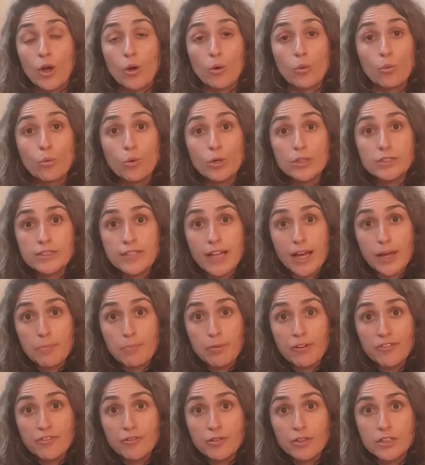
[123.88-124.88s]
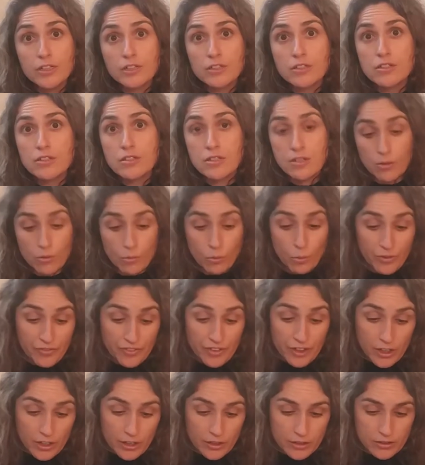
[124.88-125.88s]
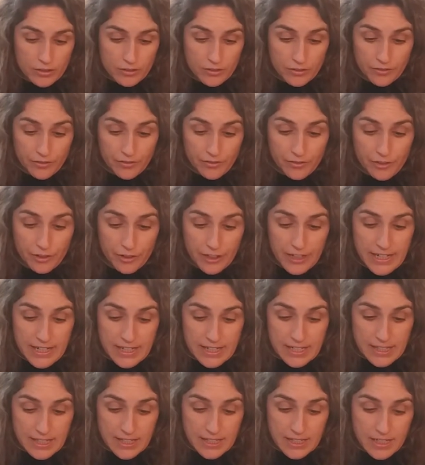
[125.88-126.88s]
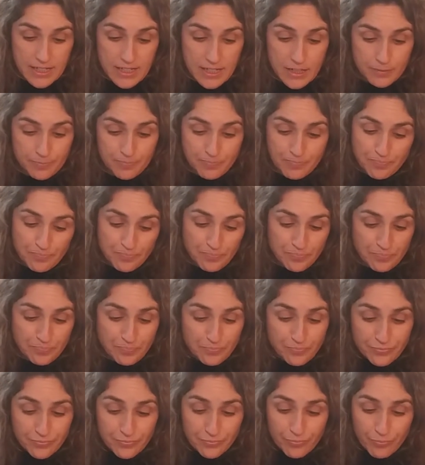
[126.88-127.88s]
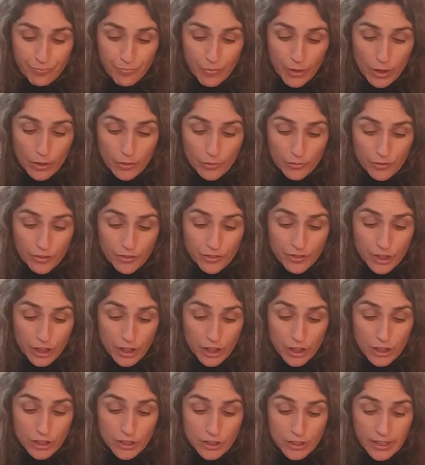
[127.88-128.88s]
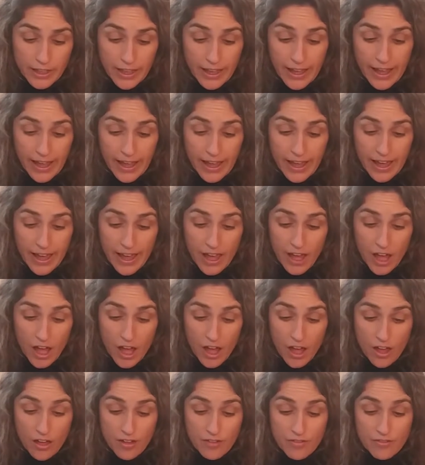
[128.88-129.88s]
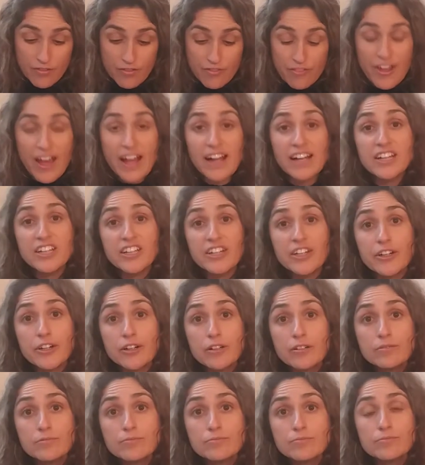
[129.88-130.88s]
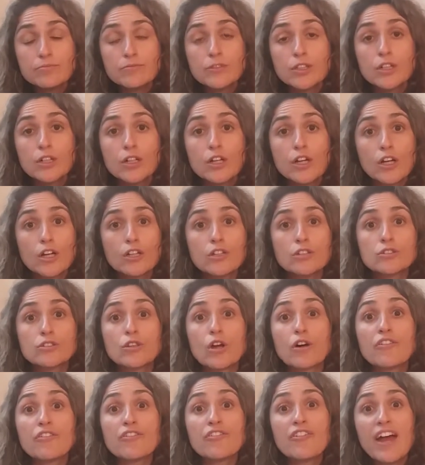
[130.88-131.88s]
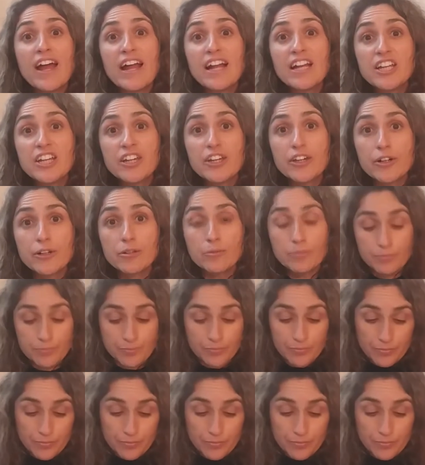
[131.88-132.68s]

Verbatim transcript: what type of words we've got. For instance, we've got a value. The velio.